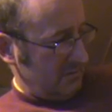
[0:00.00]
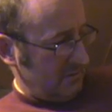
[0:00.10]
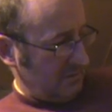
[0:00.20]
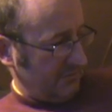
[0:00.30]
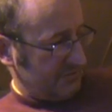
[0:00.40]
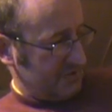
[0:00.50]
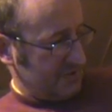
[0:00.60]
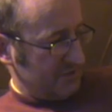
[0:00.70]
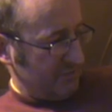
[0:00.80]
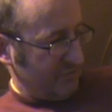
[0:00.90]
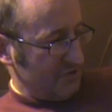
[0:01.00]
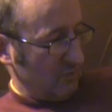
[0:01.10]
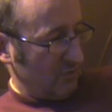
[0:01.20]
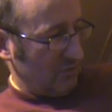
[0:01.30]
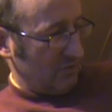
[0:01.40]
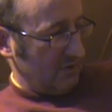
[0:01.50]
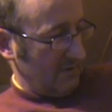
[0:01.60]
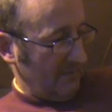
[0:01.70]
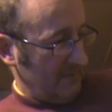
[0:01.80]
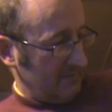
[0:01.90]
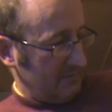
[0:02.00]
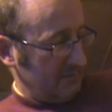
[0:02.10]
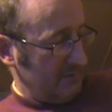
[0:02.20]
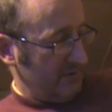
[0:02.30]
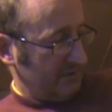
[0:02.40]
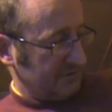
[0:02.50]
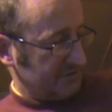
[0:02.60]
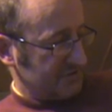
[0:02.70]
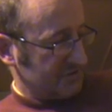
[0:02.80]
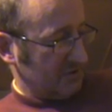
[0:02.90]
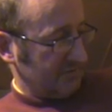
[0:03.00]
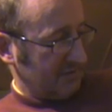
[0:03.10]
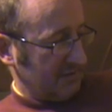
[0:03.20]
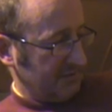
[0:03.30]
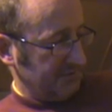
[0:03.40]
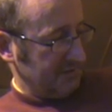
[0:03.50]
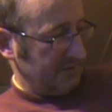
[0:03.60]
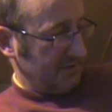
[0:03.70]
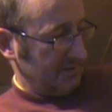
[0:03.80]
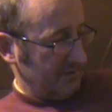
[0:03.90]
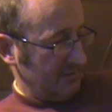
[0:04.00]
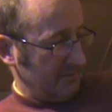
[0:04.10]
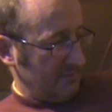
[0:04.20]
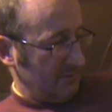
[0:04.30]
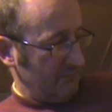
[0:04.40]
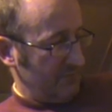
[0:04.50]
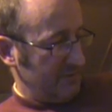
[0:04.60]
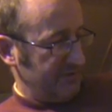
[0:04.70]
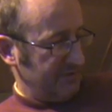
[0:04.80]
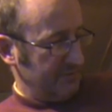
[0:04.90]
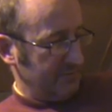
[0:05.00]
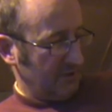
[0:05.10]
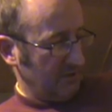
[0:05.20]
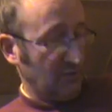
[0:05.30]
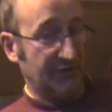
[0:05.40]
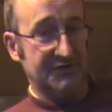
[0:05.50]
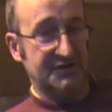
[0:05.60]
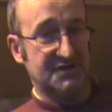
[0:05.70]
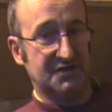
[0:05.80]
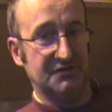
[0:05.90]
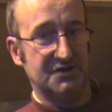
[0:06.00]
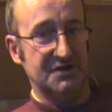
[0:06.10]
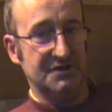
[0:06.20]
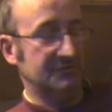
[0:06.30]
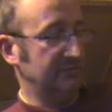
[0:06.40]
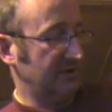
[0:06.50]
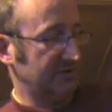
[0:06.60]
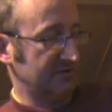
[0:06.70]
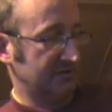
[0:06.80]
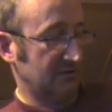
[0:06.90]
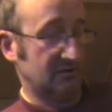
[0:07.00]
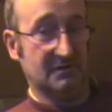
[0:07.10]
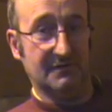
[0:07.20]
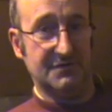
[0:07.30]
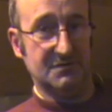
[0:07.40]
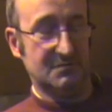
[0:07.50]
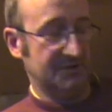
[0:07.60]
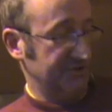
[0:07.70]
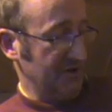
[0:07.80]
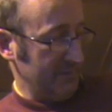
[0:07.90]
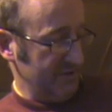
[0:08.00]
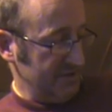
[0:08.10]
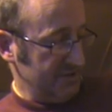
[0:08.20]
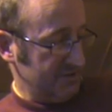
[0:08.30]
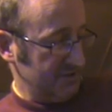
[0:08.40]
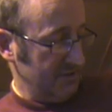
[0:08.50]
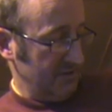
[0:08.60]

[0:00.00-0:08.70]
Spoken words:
Obviously the pre-war American Star that had the red bit in the middle, what they discontinued because it got confused with the Japanese.